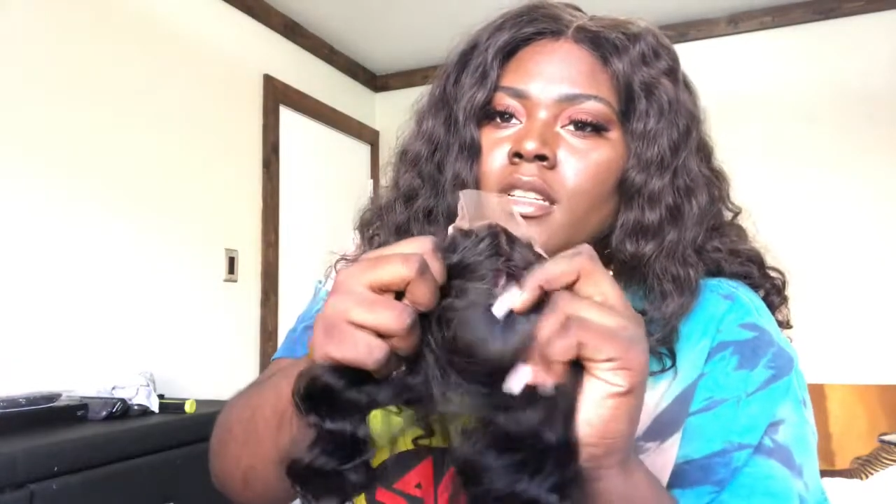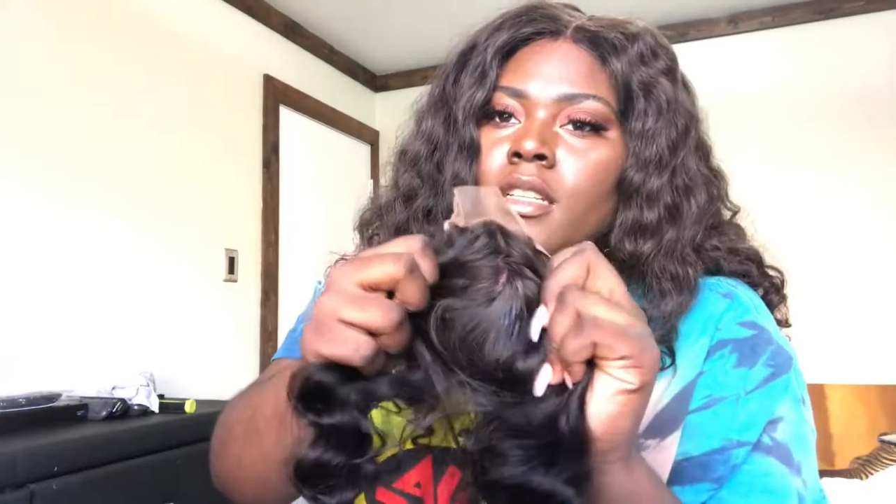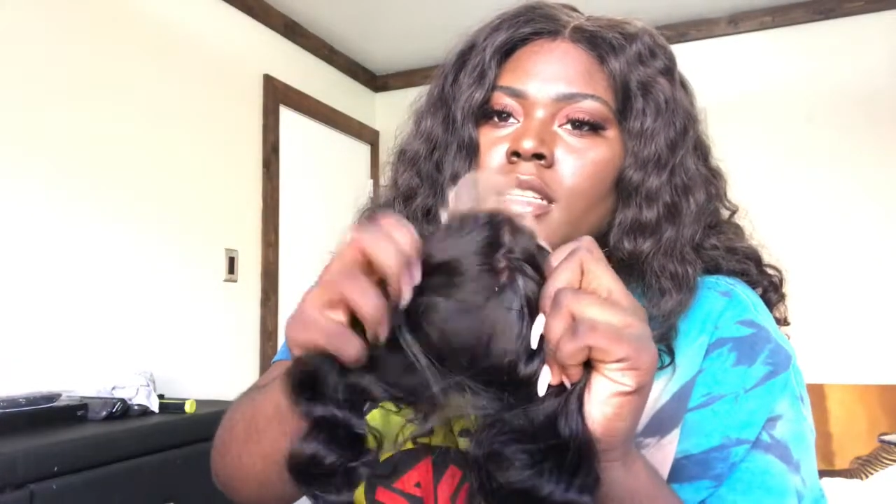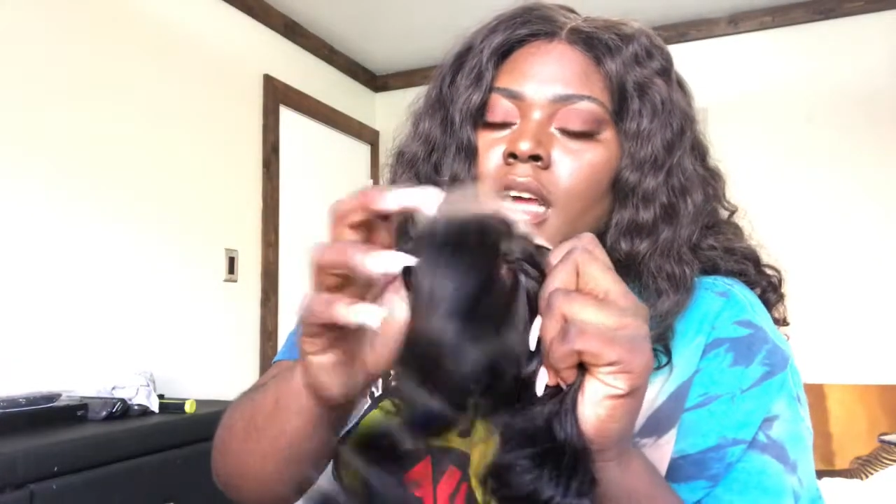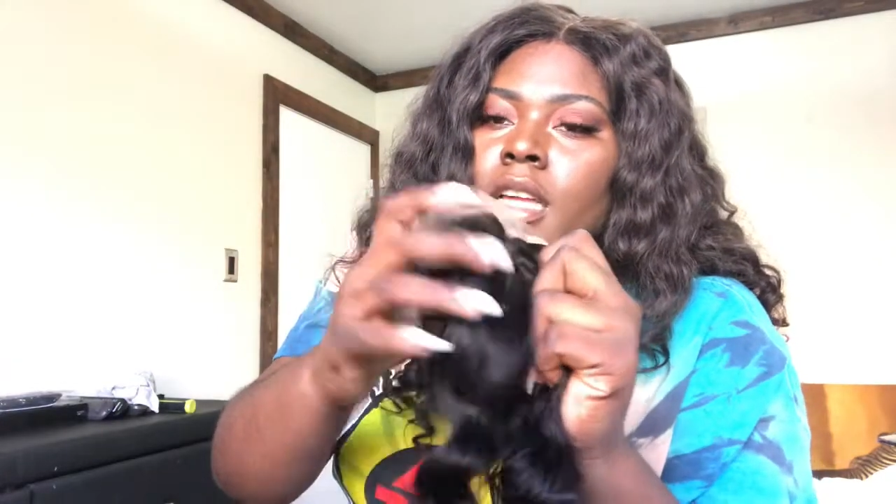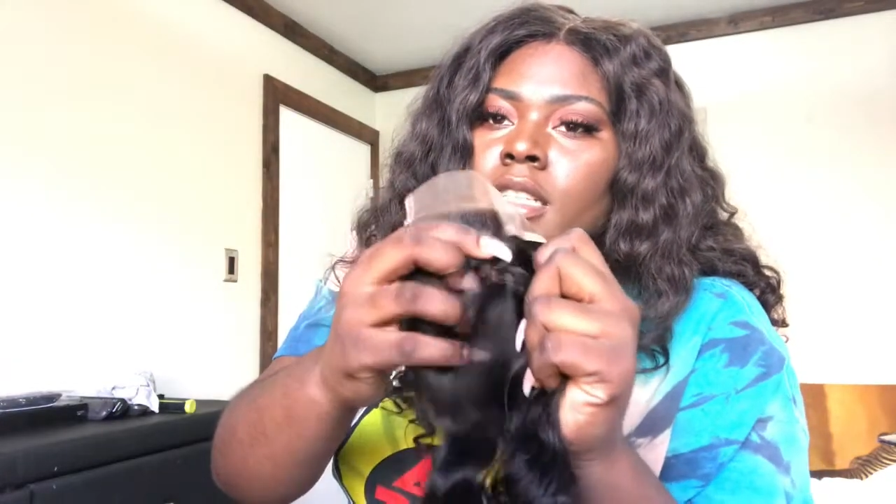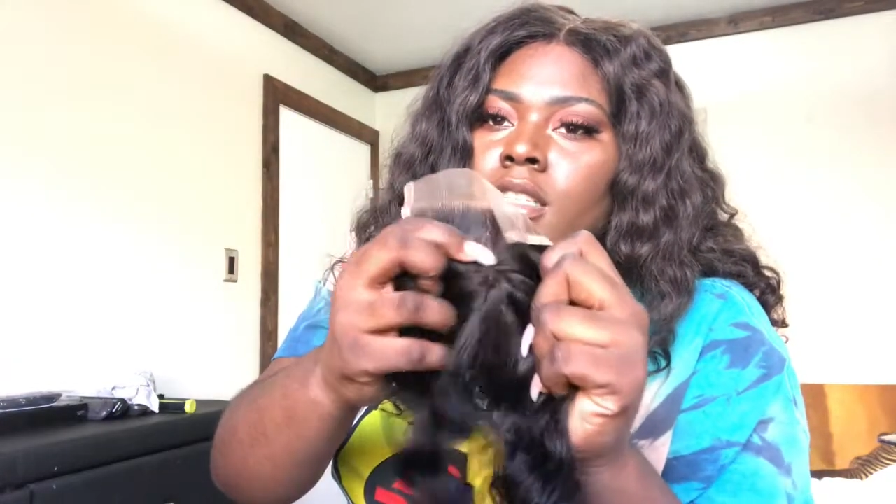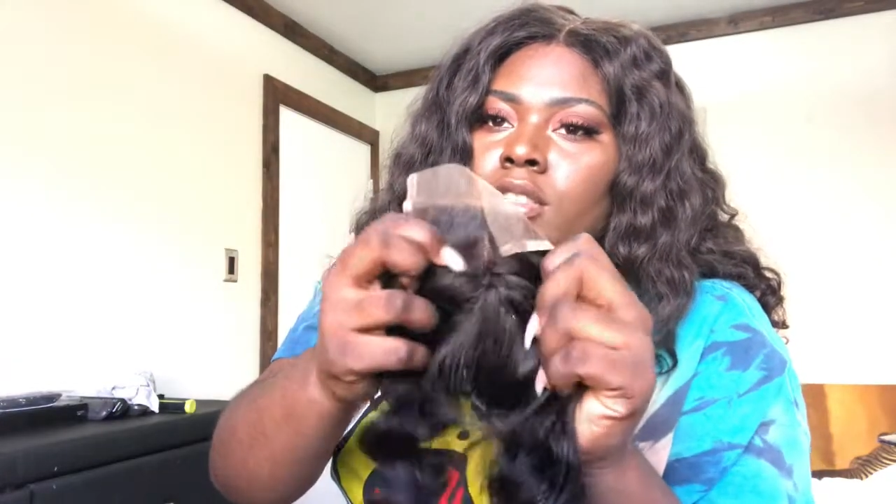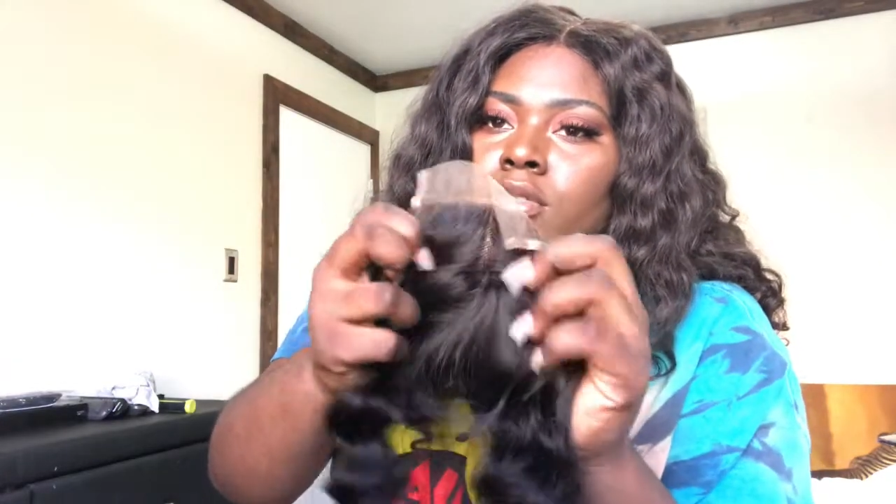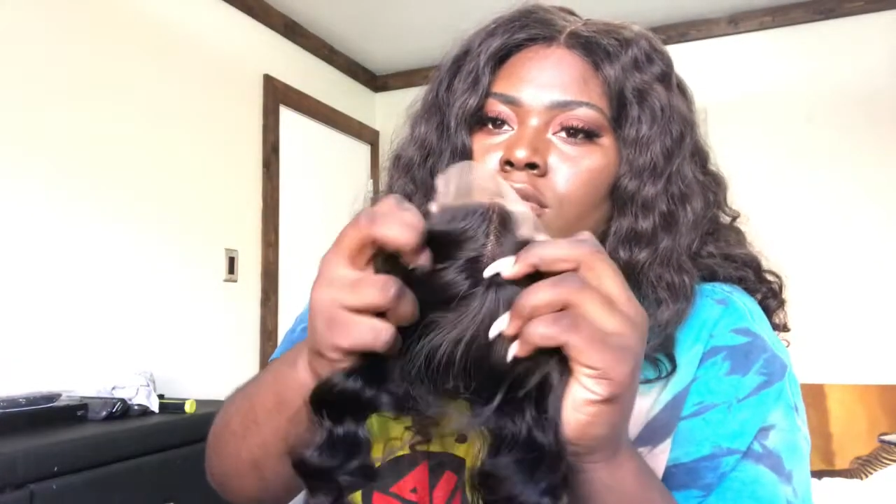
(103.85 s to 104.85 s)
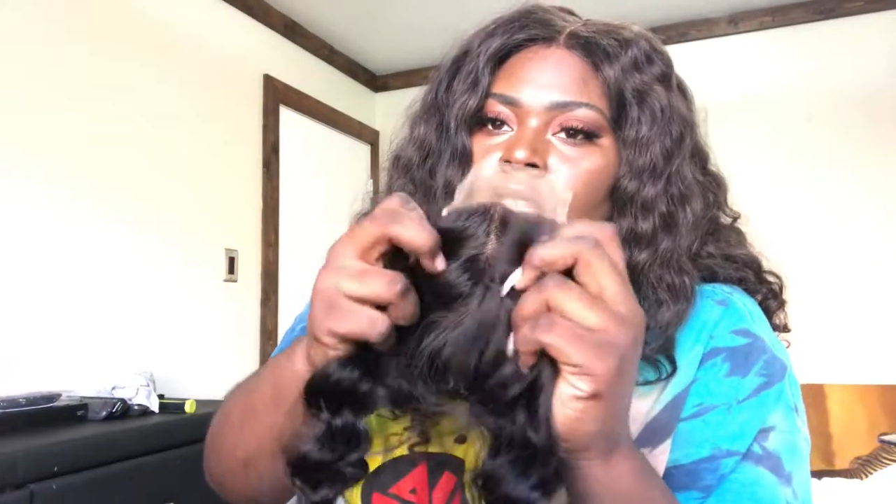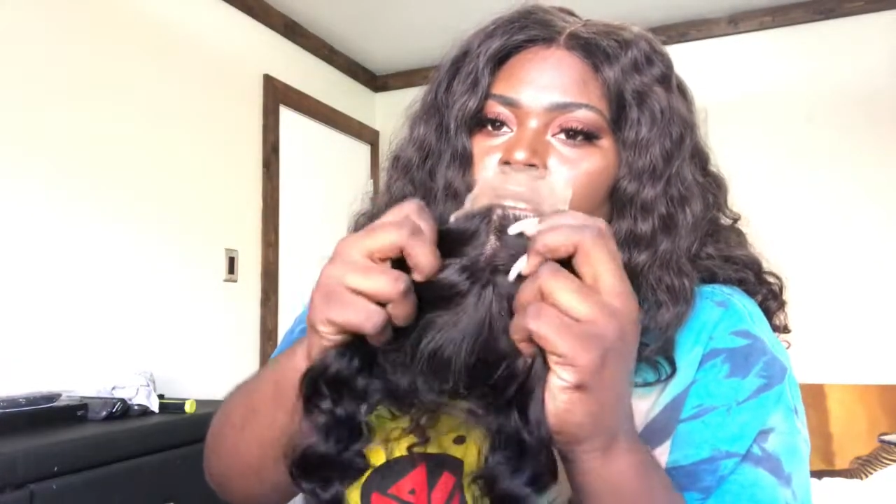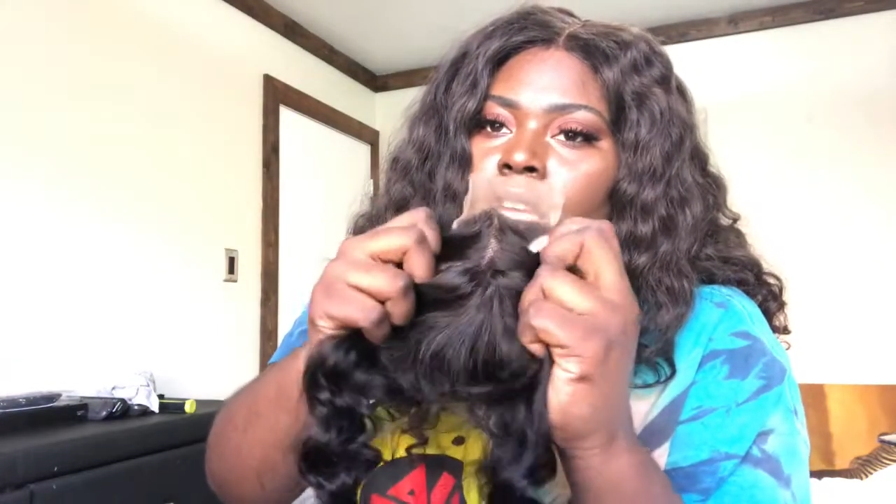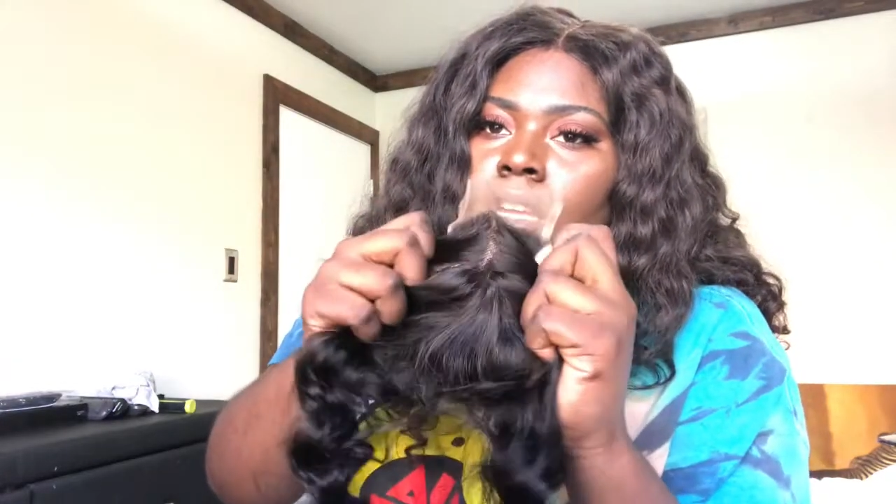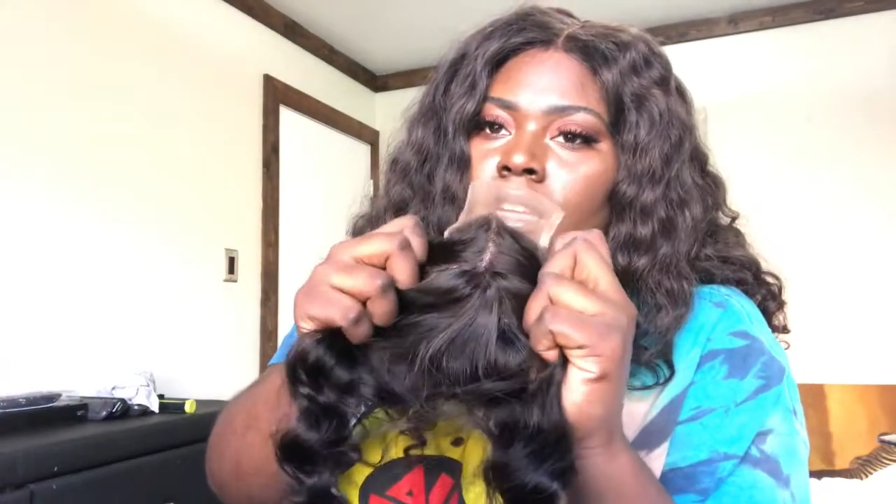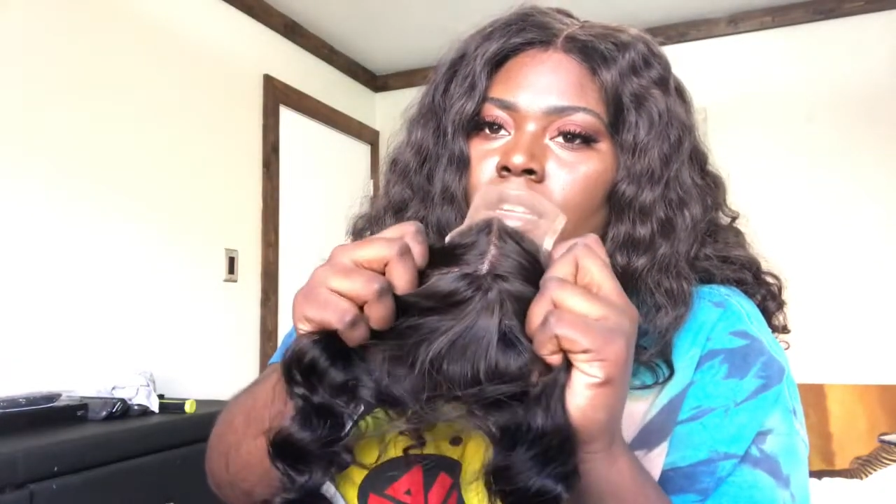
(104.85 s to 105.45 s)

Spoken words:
not too thick,